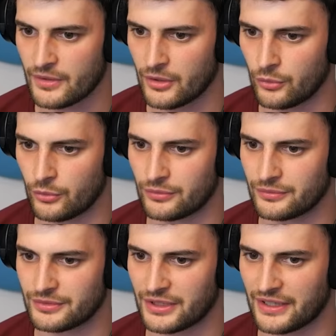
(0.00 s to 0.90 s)
Oh,
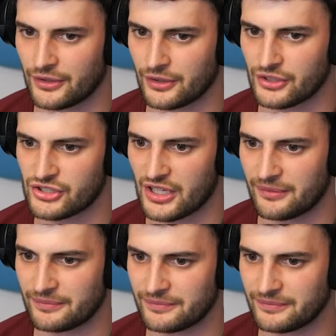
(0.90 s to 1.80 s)
yeah, don't look at chat.
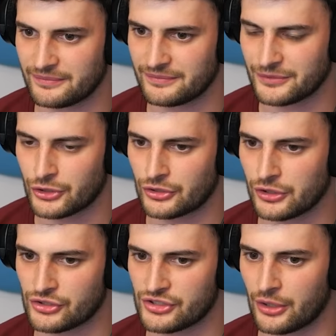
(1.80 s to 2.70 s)
Good
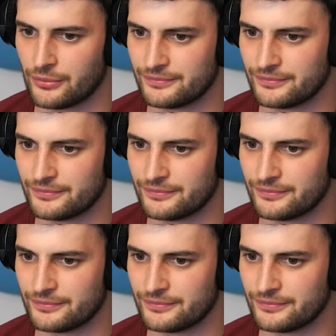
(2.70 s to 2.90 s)
clutch, though.